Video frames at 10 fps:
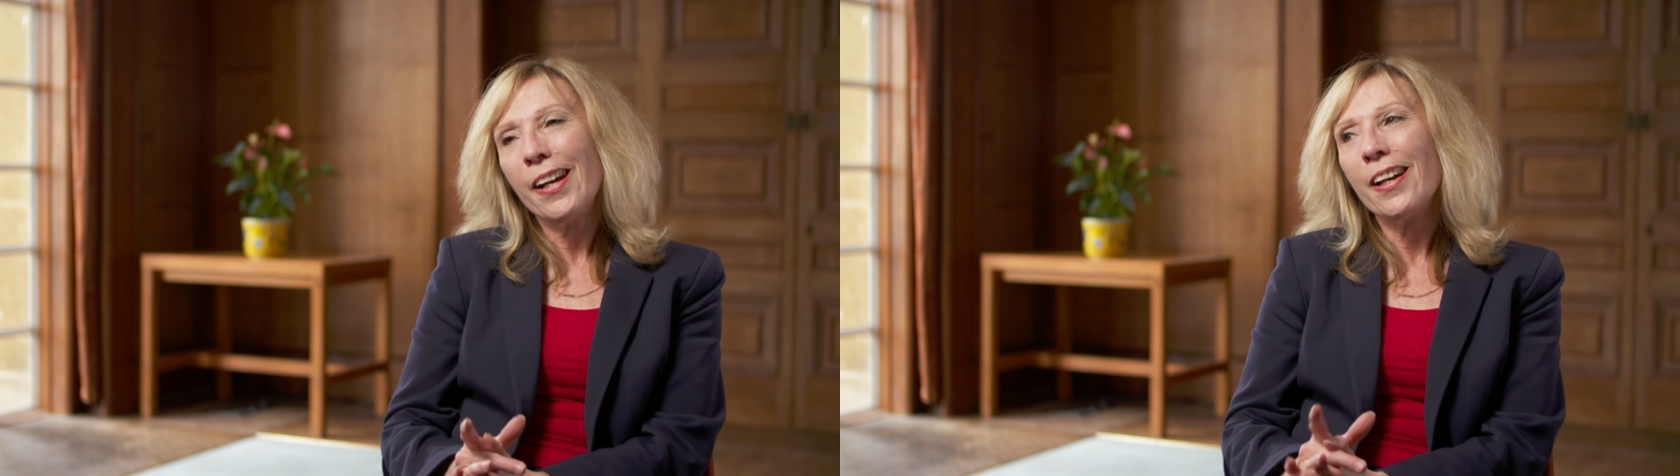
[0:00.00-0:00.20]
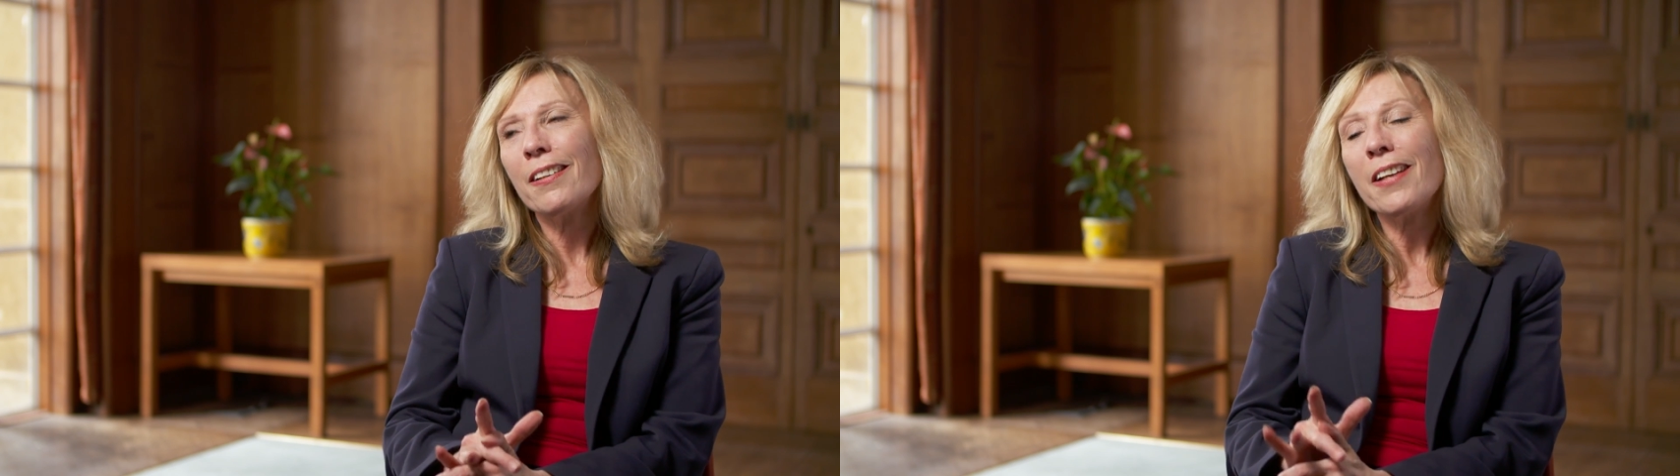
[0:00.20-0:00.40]

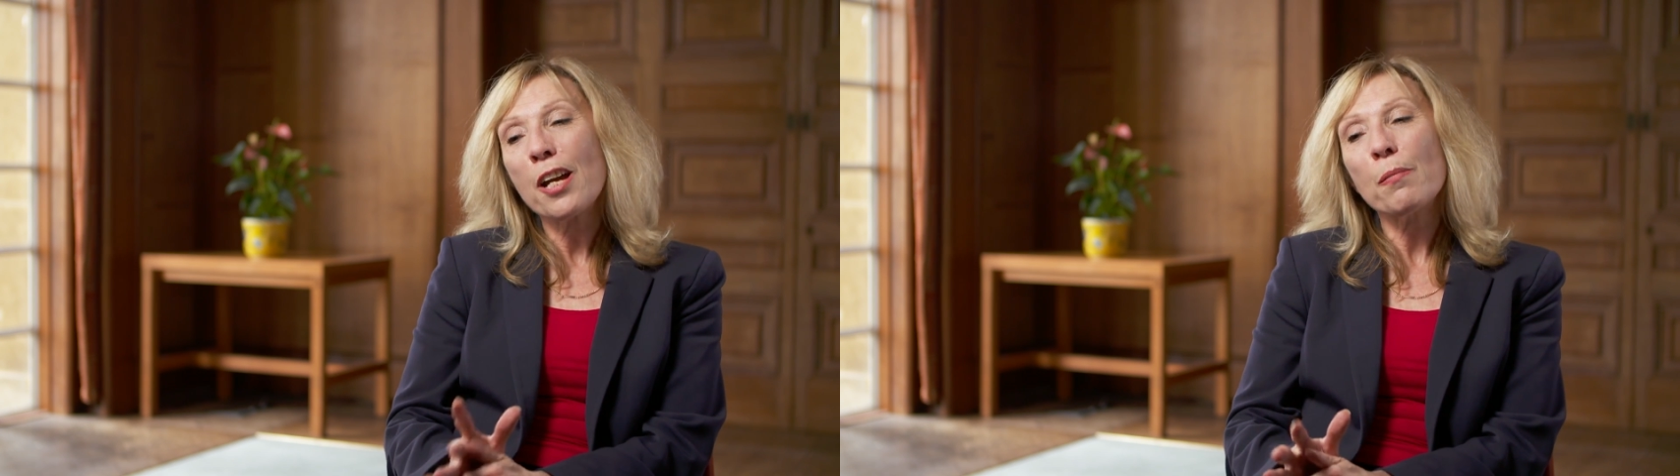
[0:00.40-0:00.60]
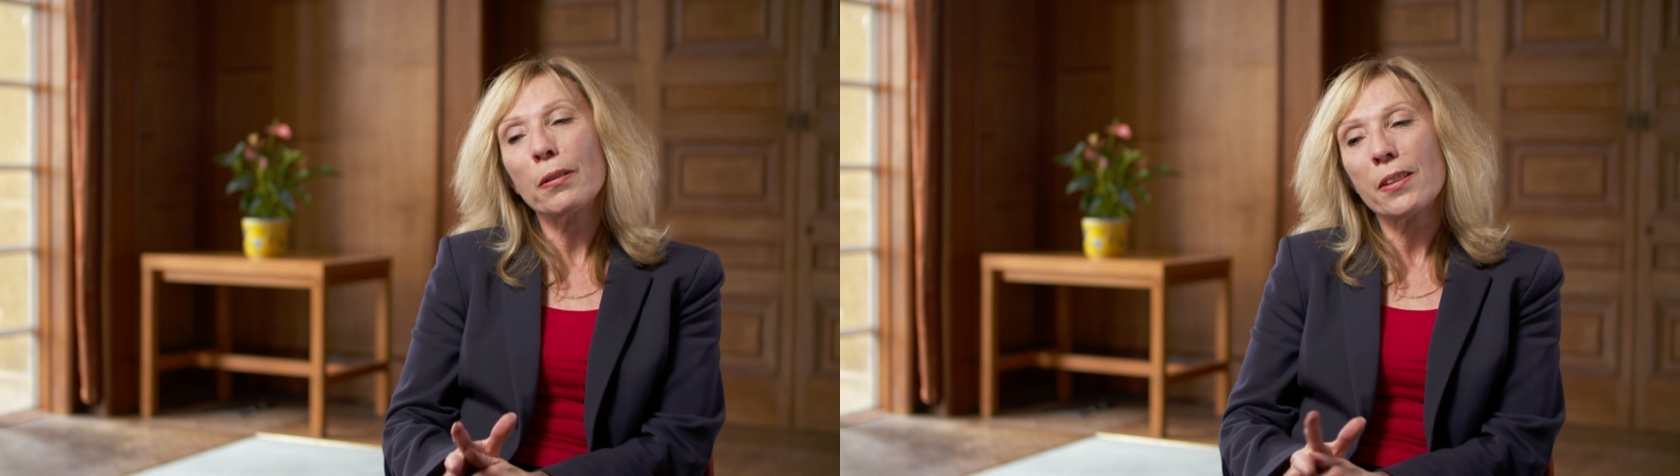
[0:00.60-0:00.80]
It
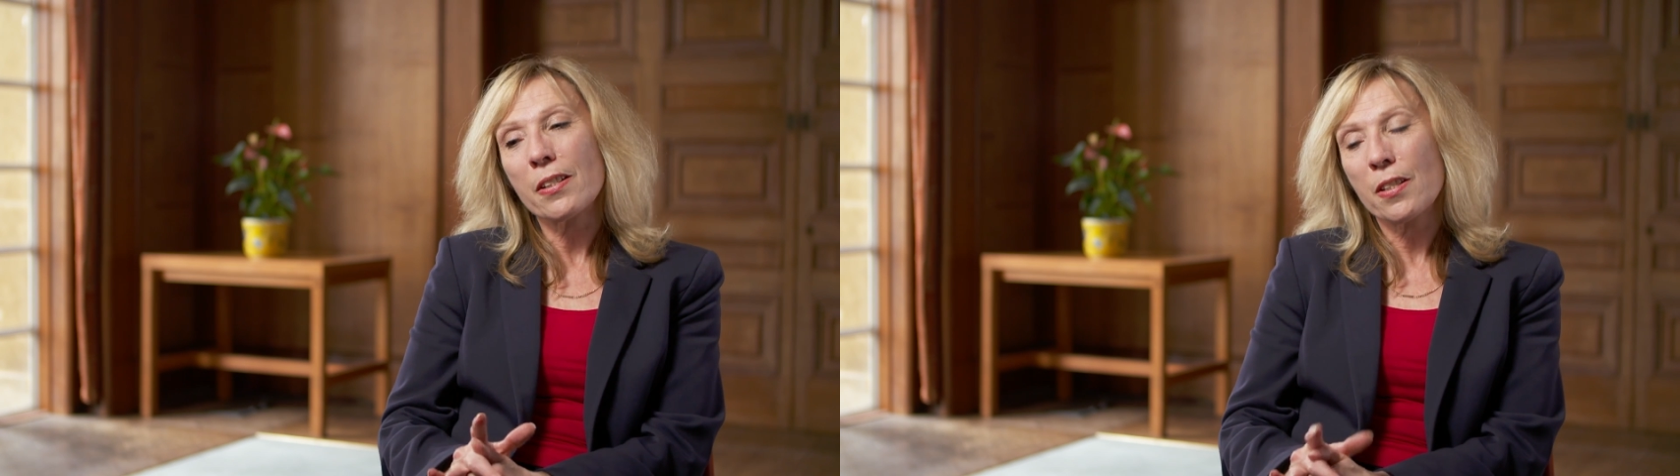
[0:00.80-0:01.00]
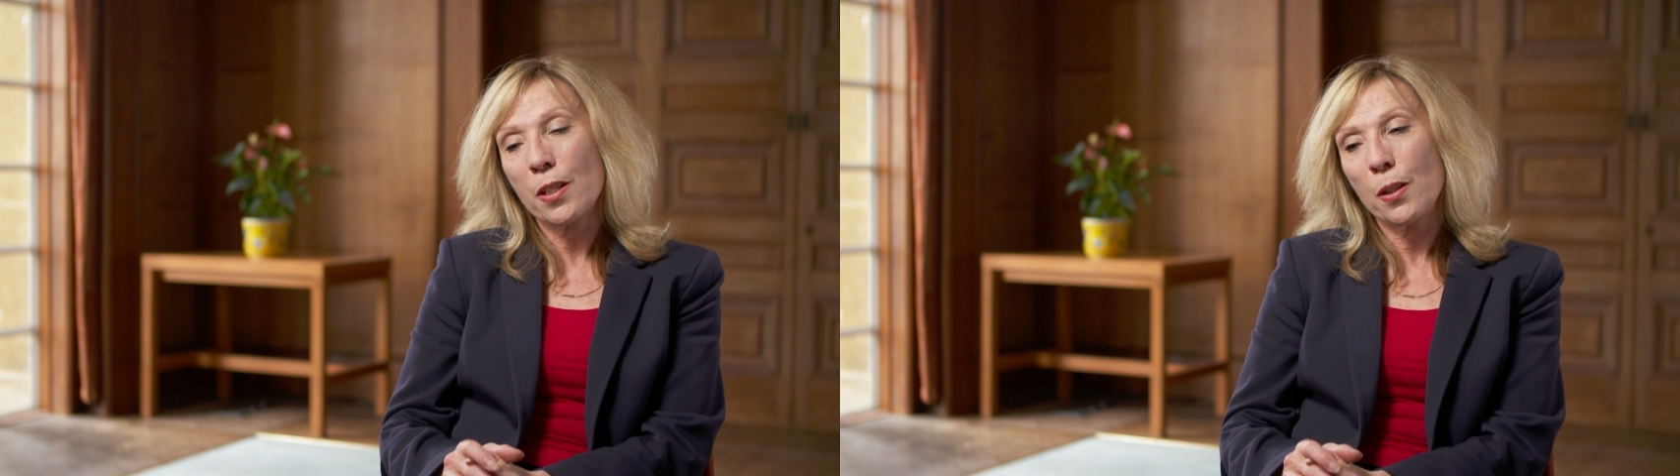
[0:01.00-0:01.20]
enabled
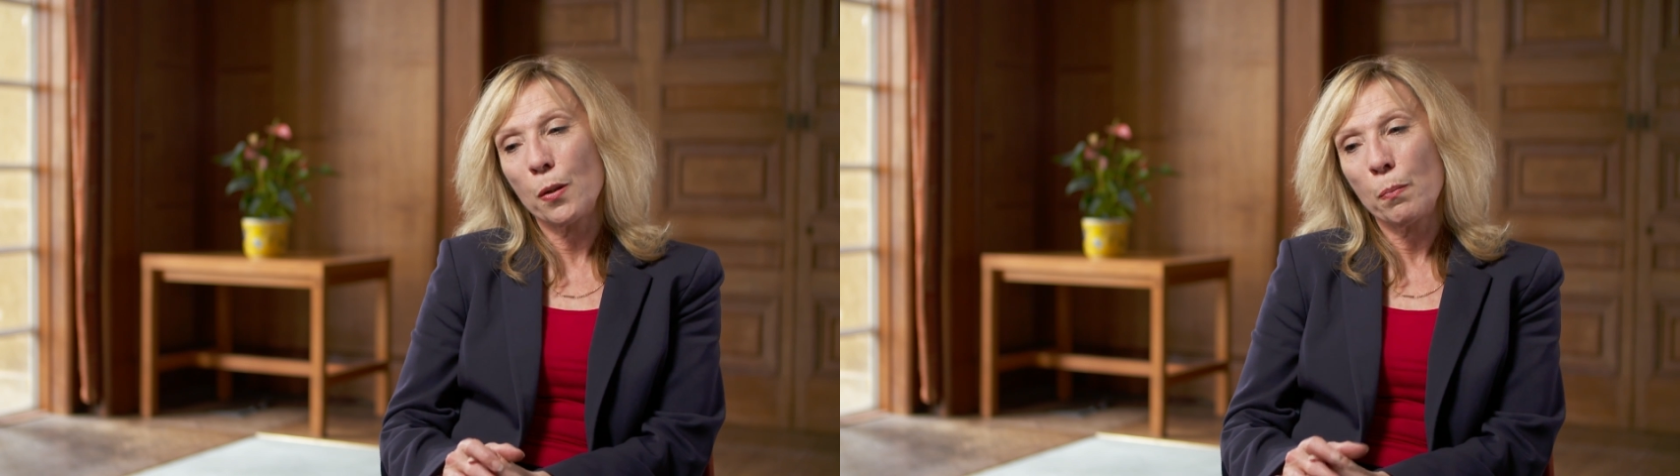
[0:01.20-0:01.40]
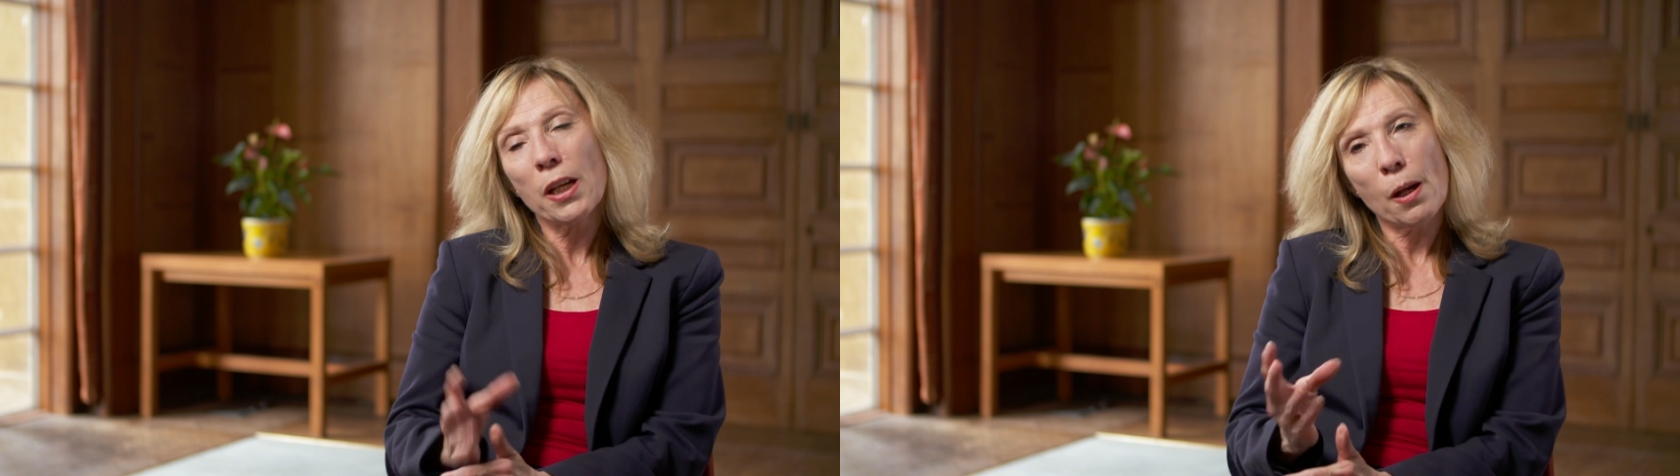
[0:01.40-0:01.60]
us
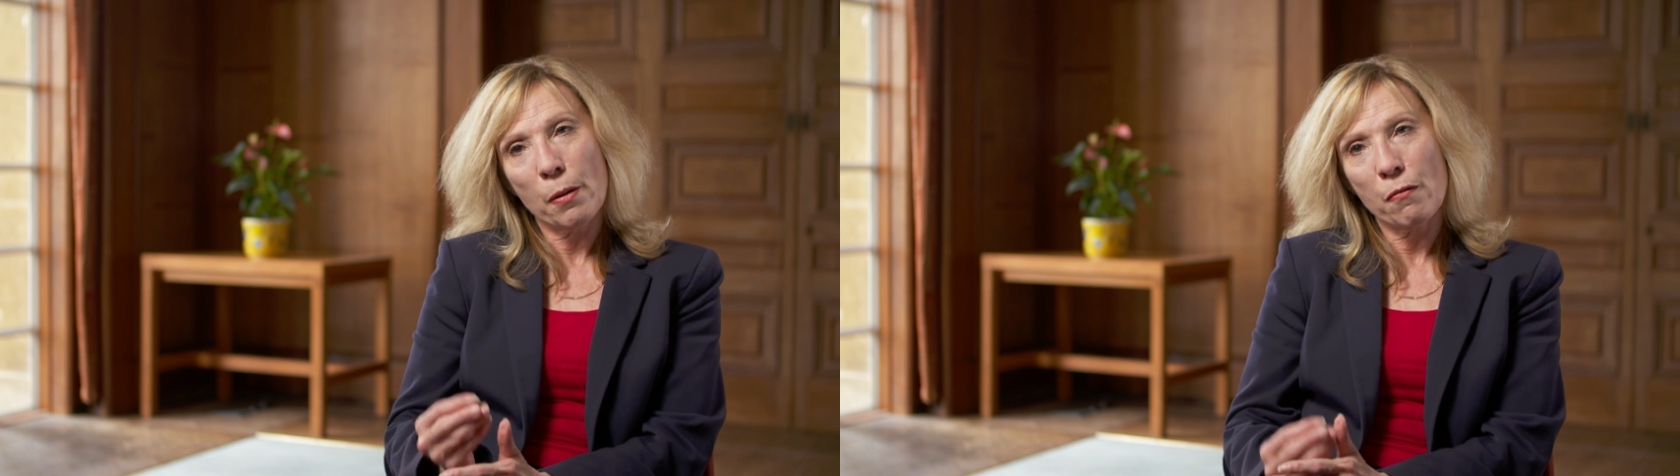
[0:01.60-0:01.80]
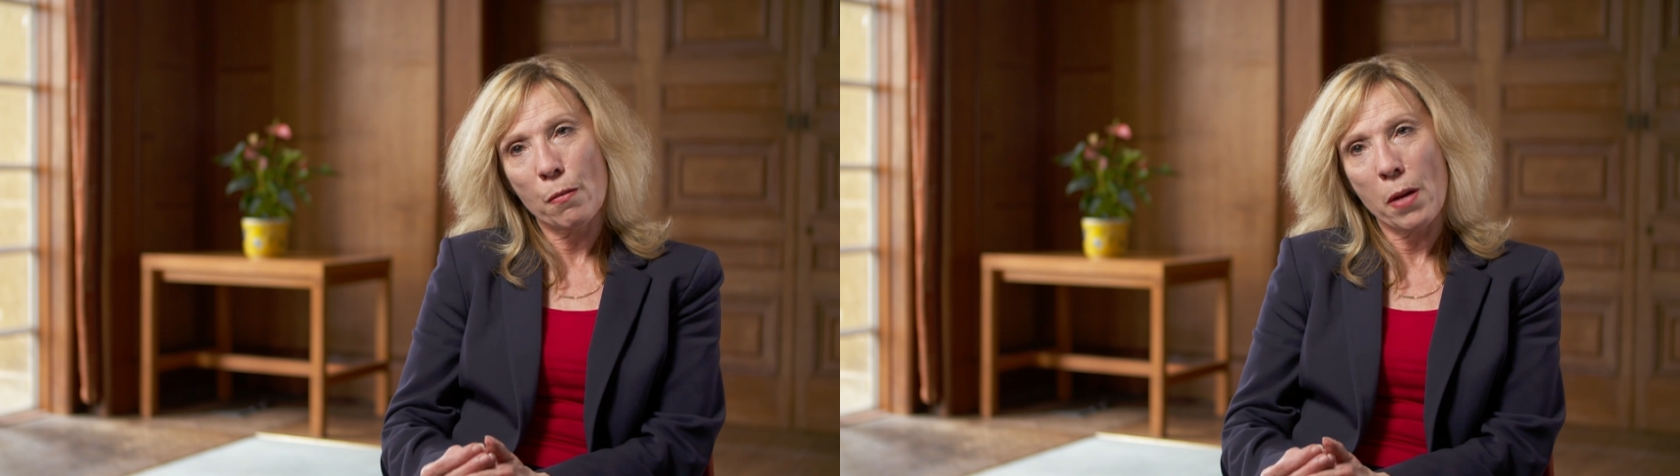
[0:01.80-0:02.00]
to pick up
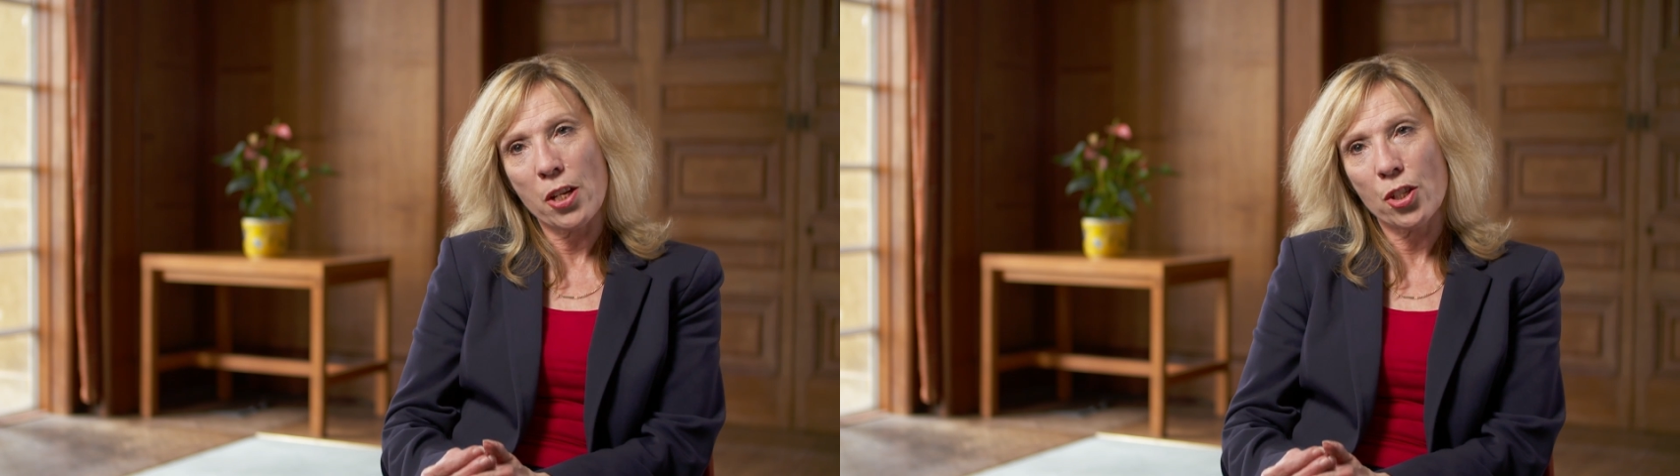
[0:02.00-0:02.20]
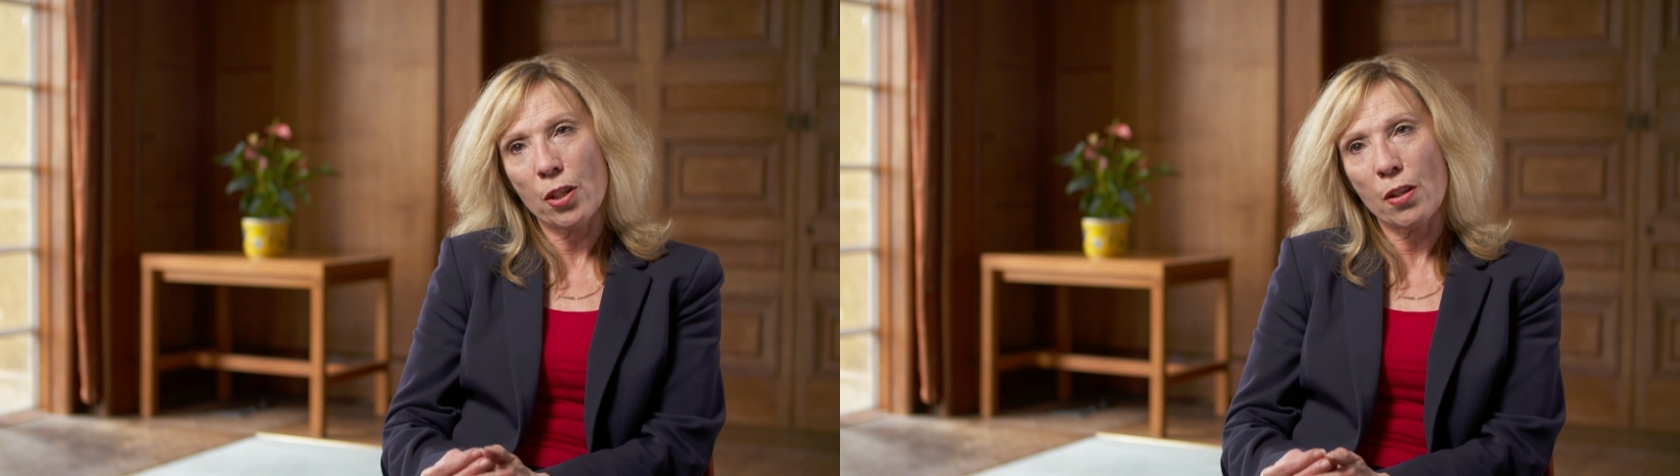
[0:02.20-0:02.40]

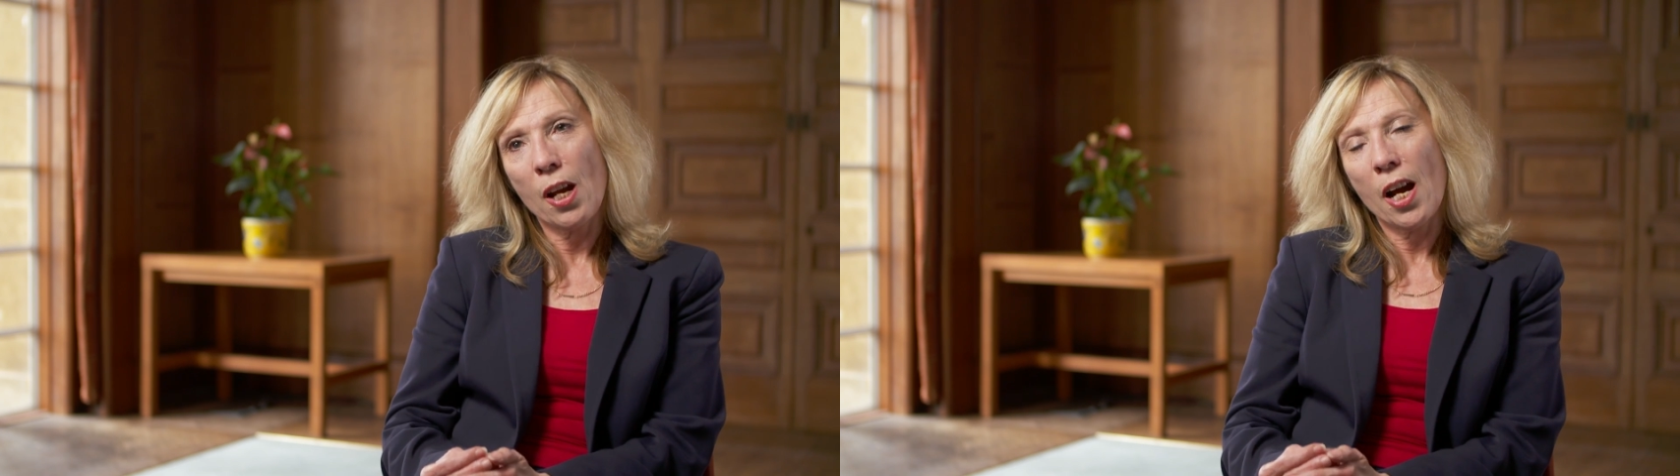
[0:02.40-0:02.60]
information